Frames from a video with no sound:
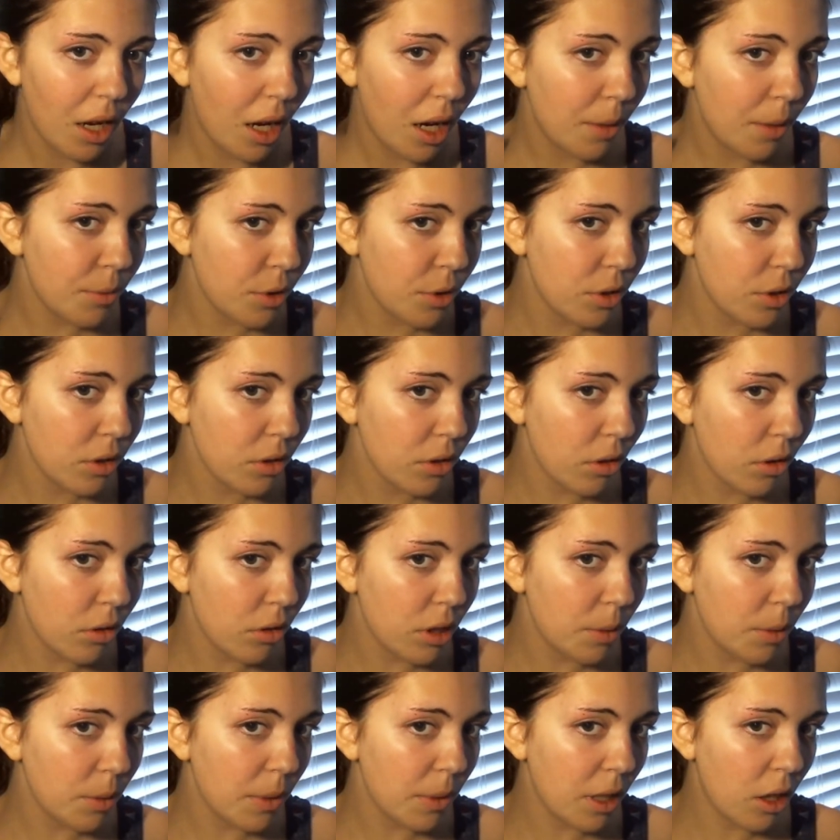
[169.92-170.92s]
I'm just
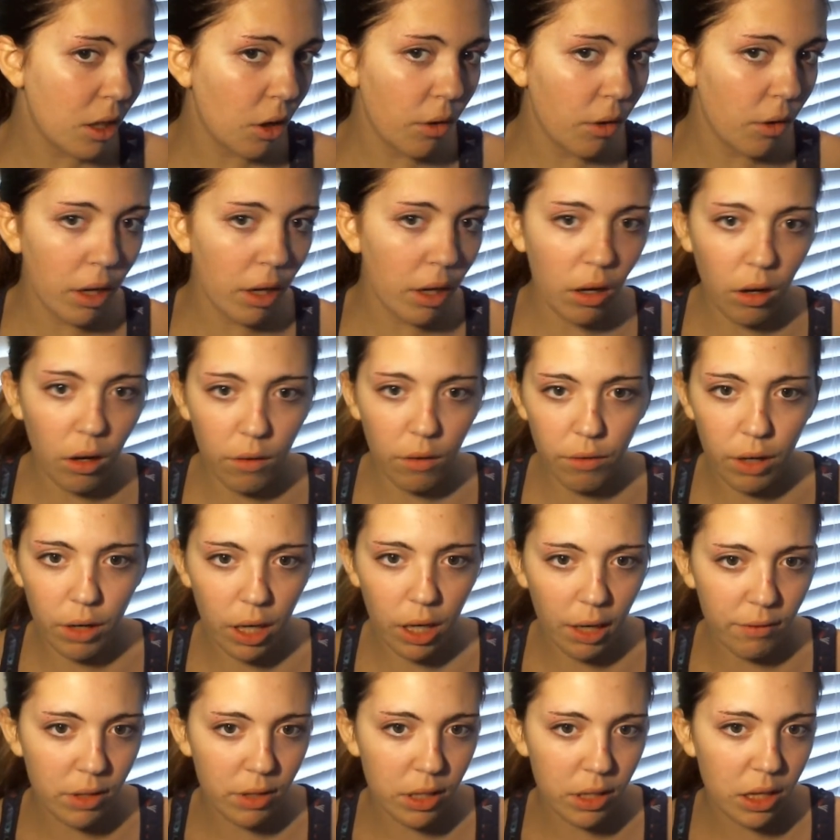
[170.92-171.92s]
going to be going over
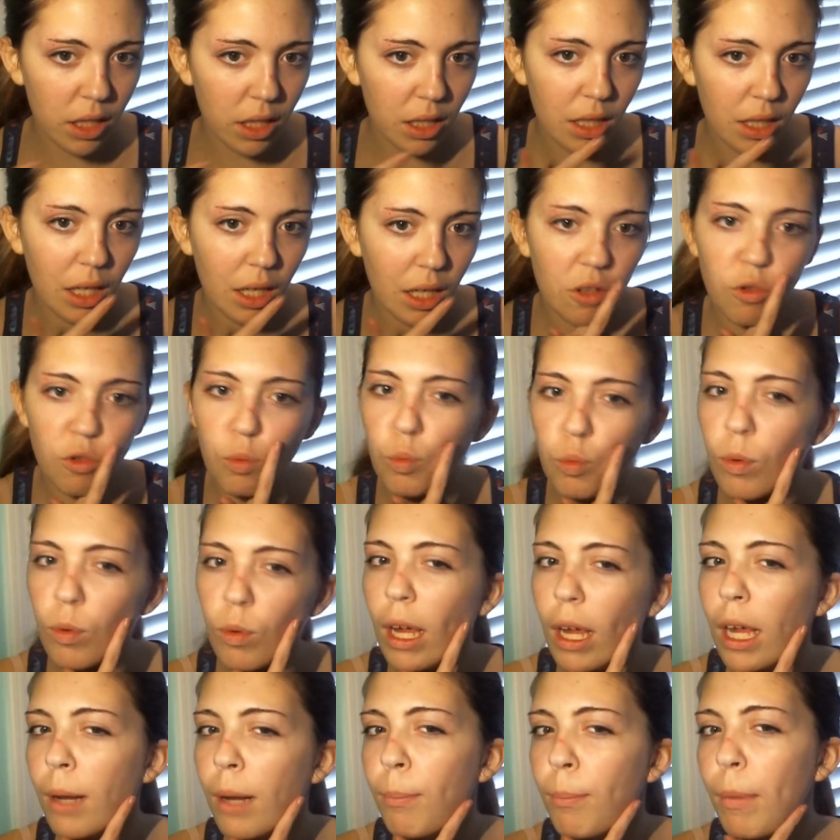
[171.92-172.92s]
everything that is
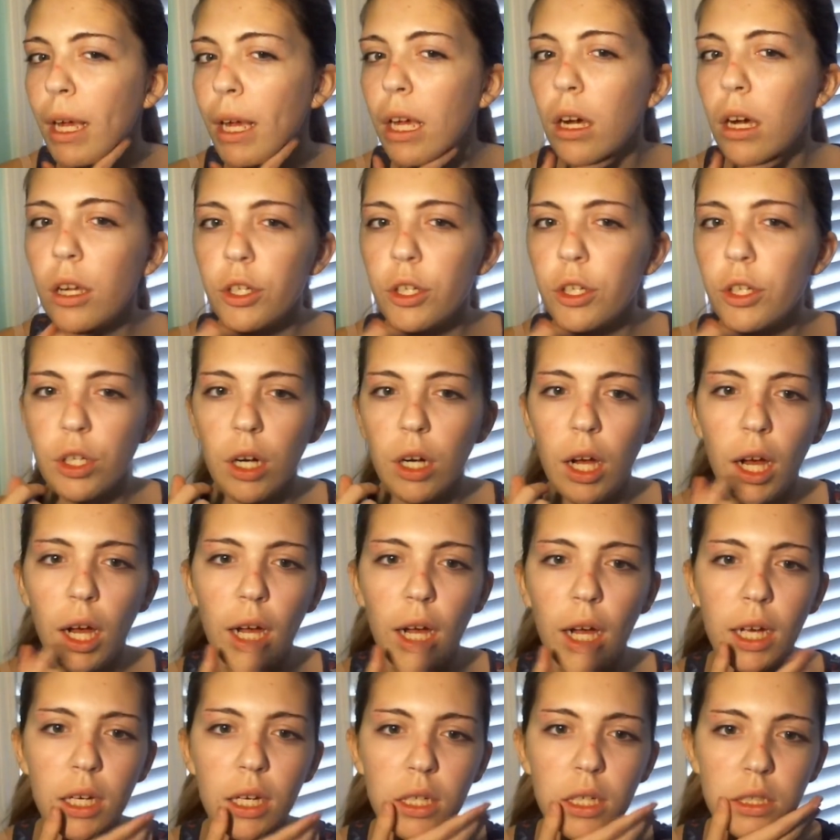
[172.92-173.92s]
red, my under
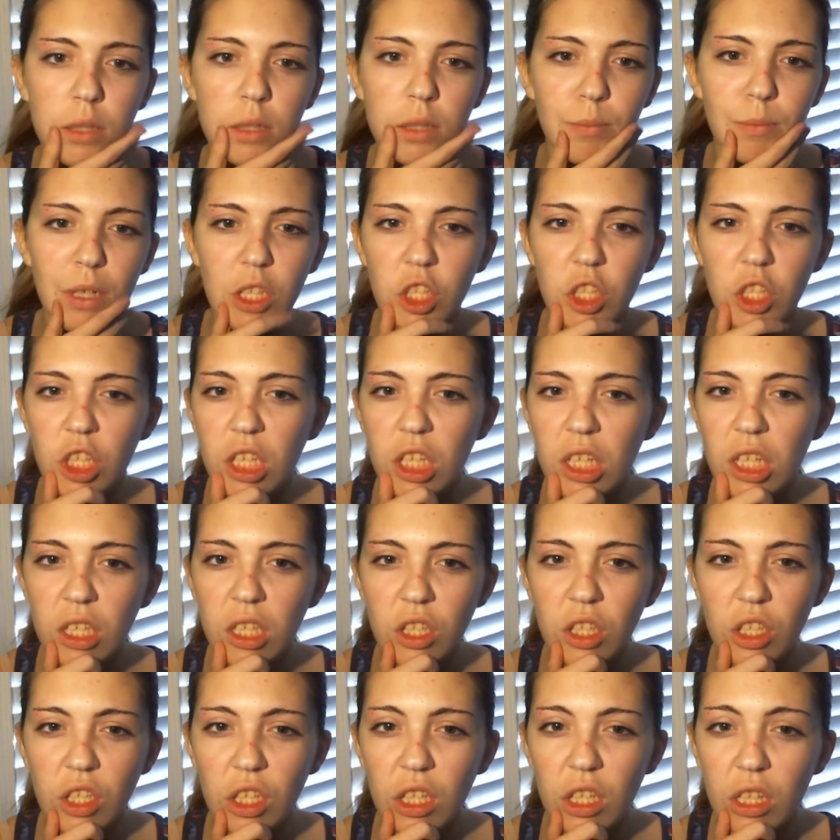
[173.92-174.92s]
eyes, my
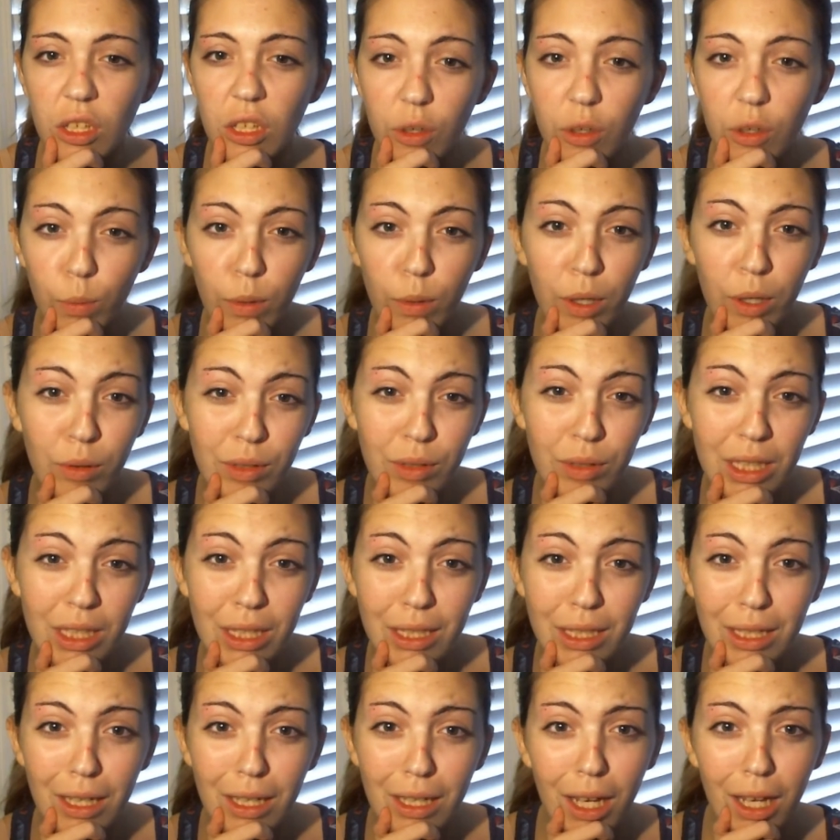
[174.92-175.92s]
cheeks are a little
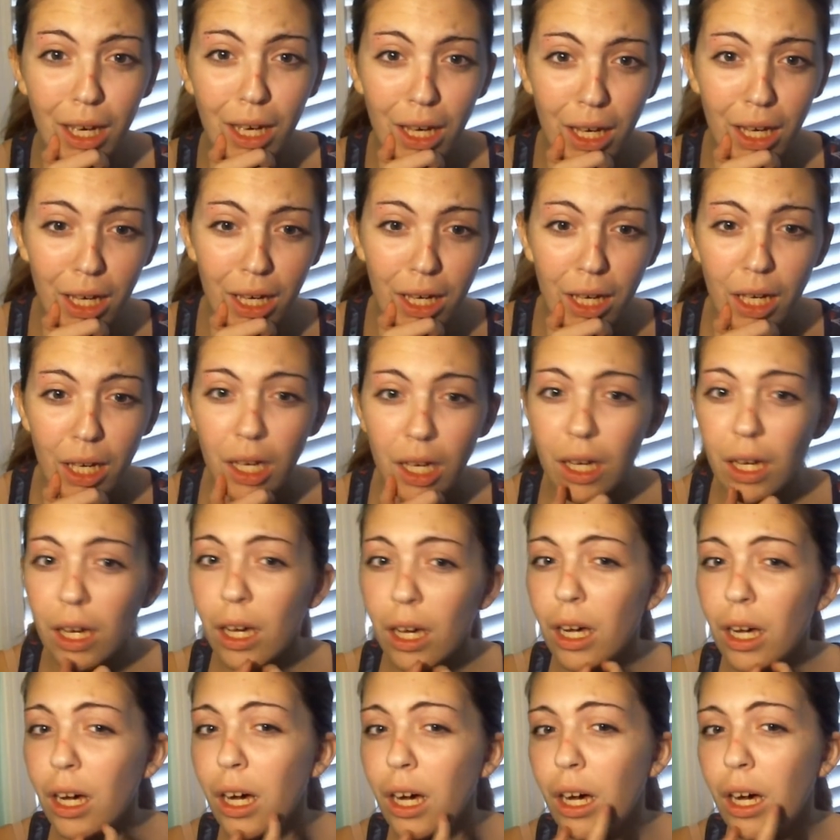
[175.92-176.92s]
rosy today.
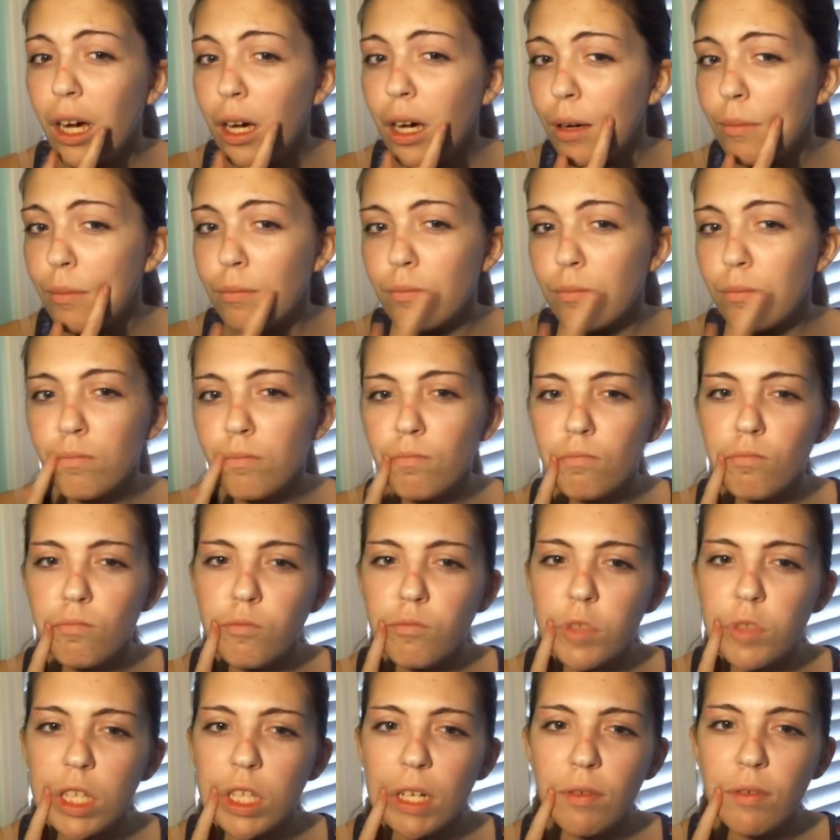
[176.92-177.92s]

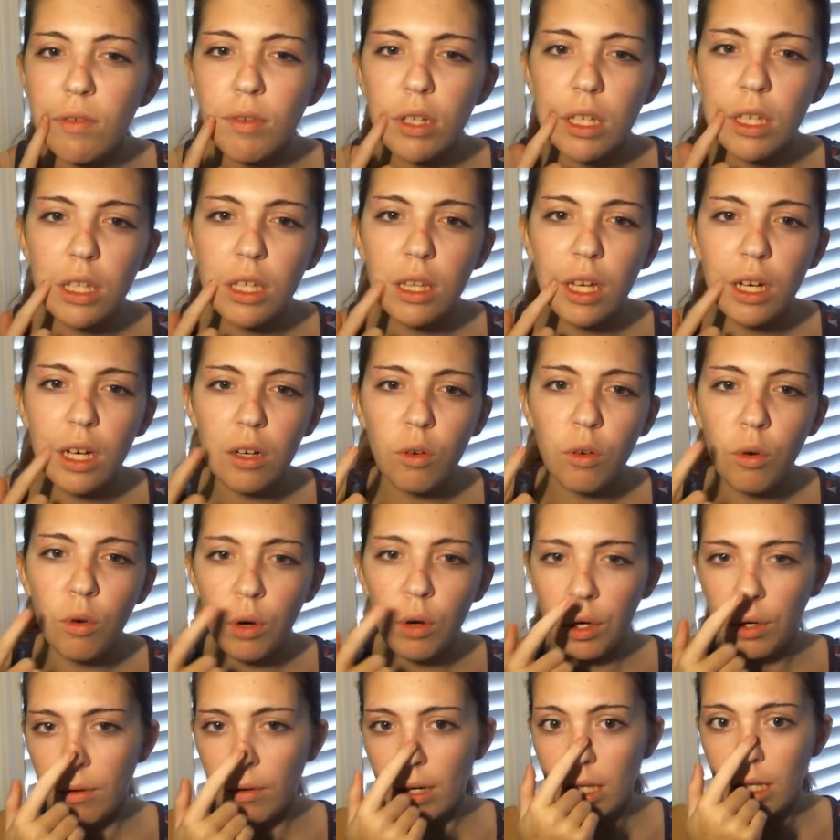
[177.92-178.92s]
Definitely that
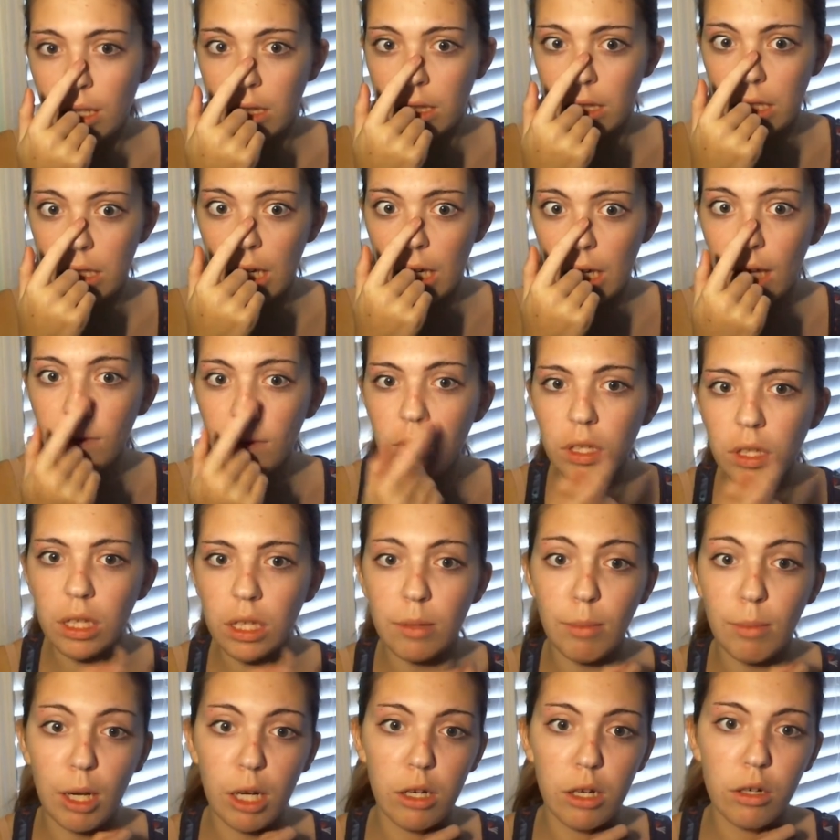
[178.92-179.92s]
corner,
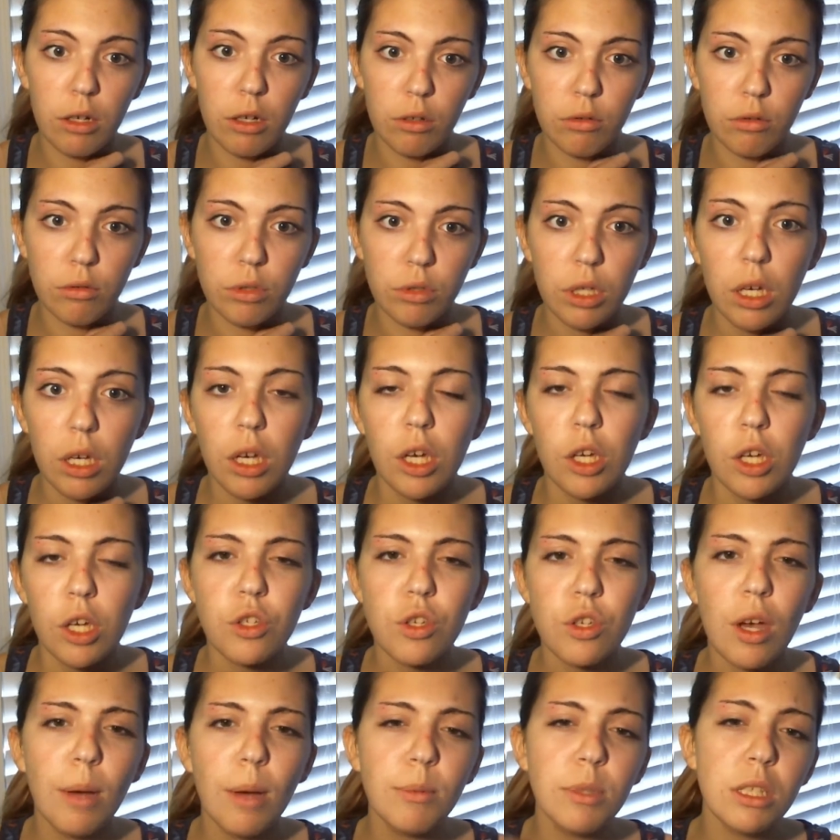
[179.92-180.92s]
definitely my nose.
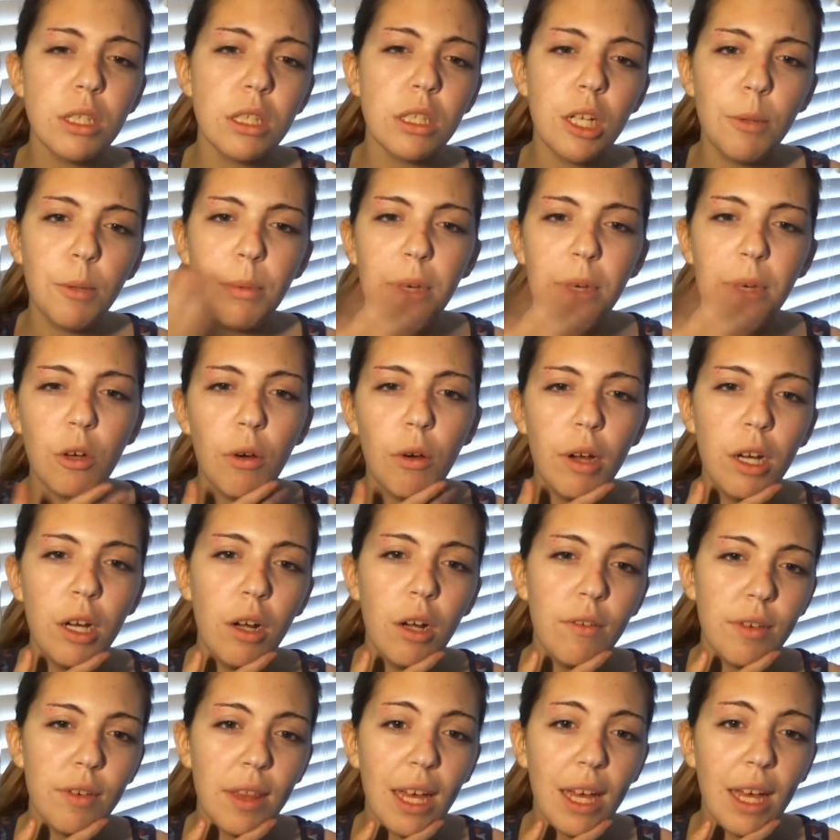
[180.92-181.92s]
So I'm just going to be going
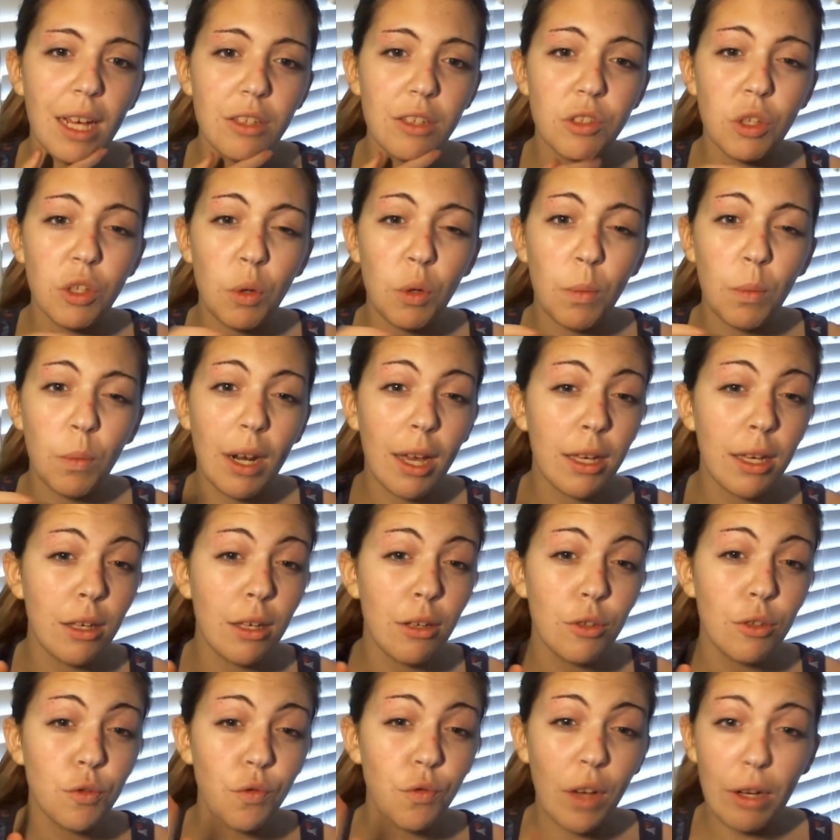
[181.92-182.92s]
over that so when I
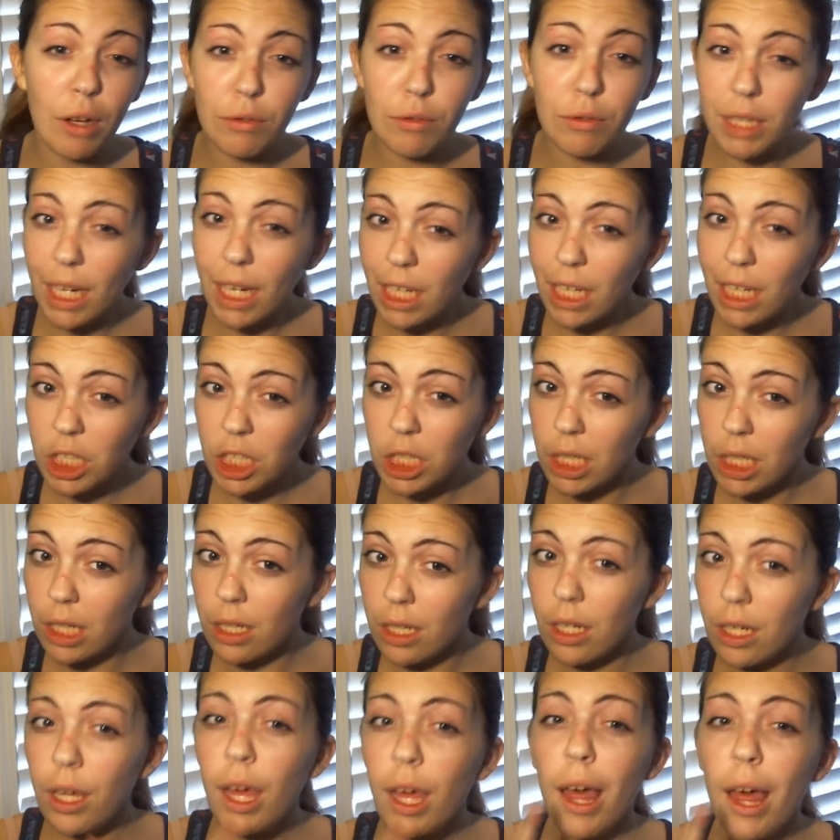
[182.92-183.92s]
use
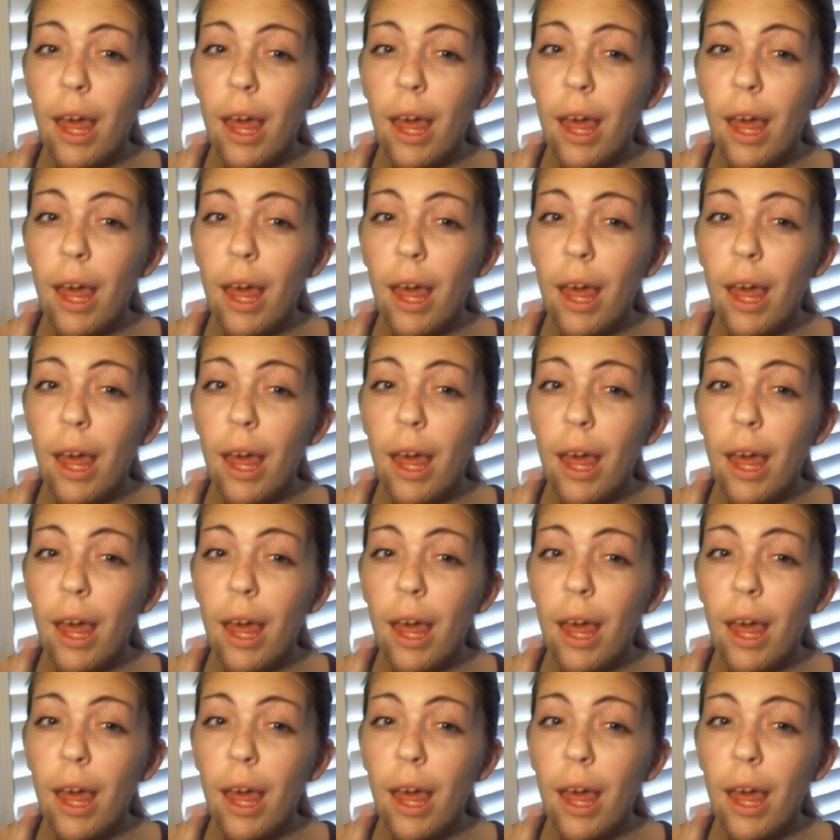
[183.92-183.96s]
foundation,